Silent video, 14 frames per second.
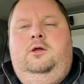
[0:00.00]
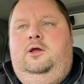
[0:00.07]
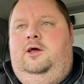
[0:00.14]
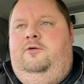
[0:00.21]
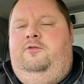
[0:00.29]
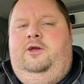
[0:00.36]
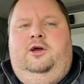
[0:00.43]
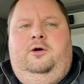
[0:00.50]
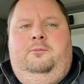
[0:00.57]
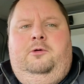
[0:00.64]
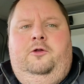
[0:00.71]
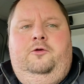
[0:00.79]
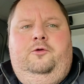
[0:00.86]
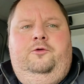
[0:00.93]
I think I'm
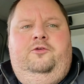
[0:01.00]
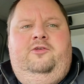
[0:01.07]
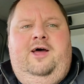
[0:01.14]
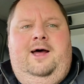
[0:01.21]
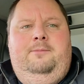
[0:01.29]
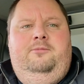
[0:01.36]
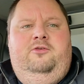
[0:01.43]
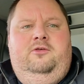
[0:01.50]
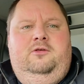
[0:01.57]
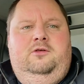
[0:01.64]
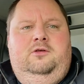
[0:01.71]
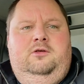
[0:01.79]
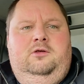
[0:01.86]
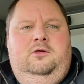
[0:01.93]
on Untapped.
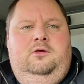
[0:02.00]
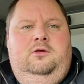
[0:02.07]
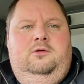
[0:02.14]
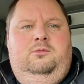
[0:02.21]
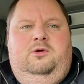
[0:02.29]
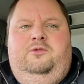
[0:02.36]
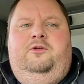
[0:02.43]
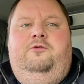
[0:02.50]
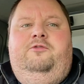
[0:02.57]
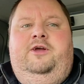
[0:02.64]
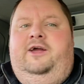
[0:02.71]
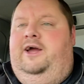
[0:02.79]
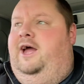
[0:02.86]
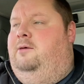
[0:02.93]
Well, I don't
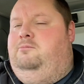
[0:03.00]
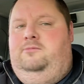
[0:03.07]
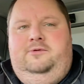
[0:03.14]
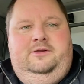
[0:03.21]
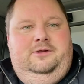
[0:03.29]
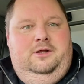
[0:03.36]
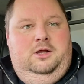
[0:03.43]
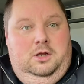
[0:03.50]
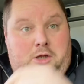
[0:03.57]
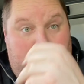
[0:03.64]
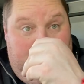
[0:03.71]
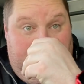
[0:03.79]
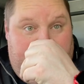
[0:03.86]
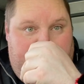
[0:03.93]
think I am.
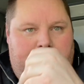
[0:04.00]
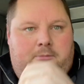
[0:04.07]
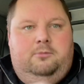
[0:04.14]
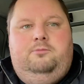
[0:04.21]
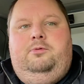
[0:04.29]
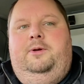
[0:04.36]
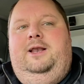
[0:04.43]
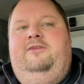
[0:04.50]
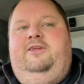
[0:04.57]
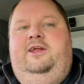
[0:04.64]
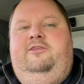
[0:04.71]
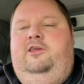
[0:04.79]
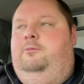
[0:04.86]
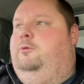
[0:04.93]
Probably the last
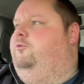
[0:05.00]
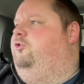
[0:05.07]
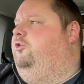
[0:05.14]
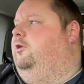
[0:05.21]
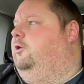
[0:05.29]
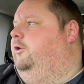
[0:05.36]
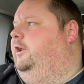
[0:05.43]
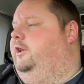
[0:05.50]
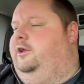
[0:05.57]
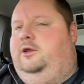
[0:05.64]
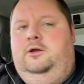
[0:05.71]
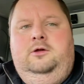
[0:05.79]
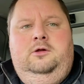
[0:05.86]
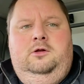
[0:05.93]
18 months, you're looking at
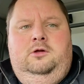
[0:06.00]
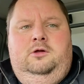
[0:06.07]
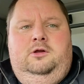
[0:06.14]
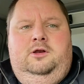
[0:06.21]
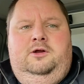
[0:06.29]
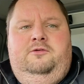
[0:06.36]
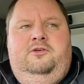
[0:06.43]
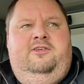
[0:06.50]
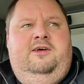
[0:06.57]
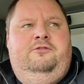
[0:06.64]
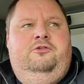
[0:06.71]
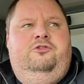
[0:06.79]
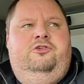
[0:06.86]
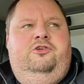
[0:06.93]
over
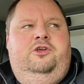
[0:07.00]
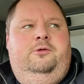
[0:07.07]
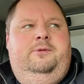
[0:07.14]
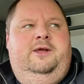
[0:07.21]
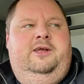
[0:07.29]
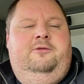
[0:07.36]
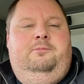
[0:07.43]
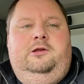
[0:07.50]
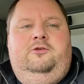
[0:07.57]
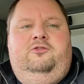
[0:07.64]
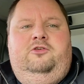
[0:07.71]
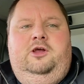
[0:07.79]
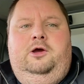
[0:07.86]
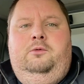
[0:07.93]
700 new beers plus,
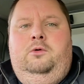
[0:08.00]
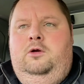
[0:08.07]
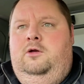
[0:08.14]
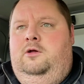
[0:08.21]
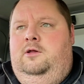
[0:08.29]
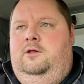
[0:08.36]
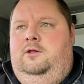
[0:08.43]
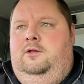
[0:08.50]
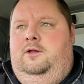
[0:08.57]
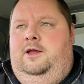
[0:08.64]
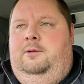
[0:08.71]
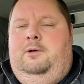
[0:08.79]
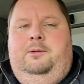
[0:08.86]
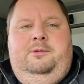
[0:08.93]
so
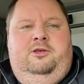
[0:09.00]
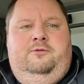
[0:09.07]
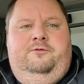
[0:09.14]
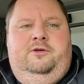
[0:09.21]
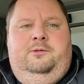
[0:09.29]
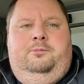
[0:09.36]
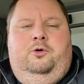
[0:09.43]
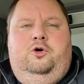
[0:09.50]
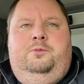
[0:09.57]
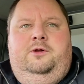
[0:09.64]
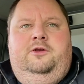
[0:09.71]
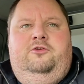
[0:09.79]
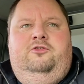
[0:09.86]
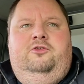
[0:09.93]
it might be something I put up
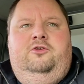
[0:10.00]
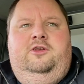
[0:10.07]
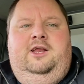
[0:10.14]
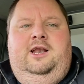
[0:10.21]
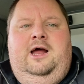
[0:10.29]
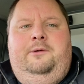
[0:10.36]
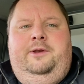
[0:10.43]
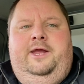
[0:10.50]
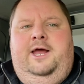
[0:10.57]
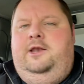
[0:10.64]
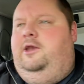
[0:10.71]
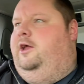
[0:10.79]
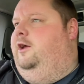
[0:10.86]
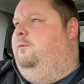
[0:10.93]
on a Sunday now and
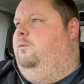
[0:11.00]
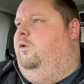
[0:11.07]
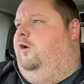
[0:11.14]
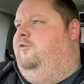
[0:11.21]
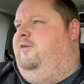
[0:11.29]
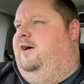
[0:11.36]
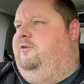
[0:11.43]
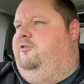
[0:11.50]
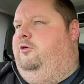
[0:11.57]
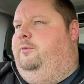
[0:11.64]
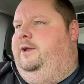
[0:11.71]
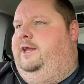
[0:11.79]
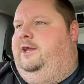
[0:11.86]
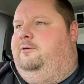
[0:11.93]
again, what I've had through the
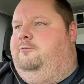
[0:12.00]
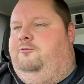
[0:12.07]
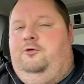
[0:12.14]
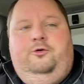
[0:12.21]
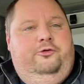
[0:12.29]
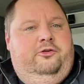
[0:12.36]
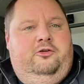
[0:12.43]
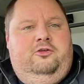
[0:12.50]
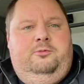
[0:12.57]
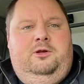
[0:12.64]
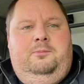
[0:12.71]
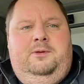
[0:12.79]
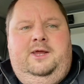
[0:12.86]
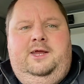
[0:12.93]
week and thoughts on some of
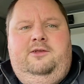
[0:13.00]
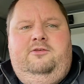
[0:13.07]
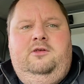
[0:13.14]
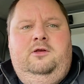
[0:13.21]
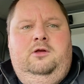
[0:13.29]
the beers.